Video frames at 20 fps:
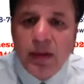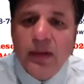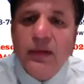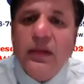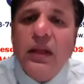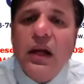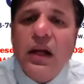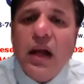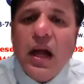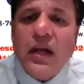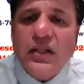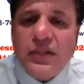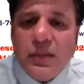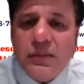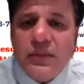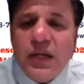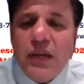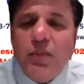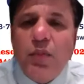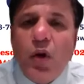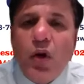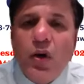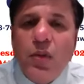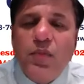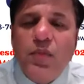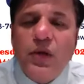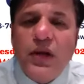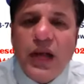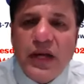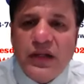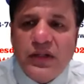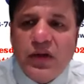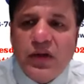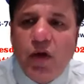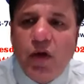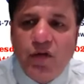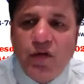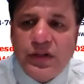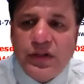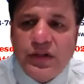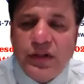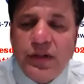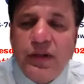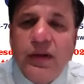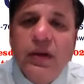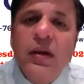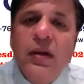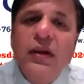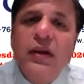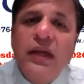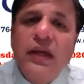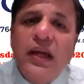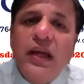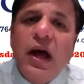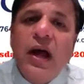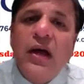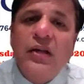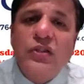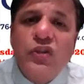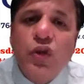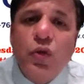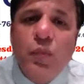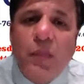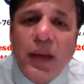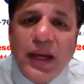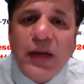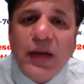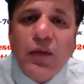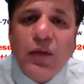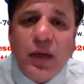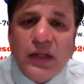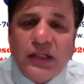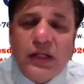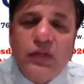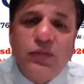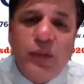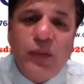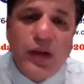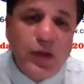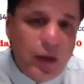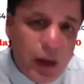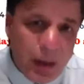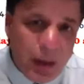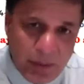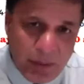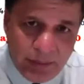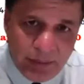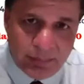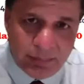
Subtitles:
the Customs and Border Protection officer, can ask you many questions when you come in.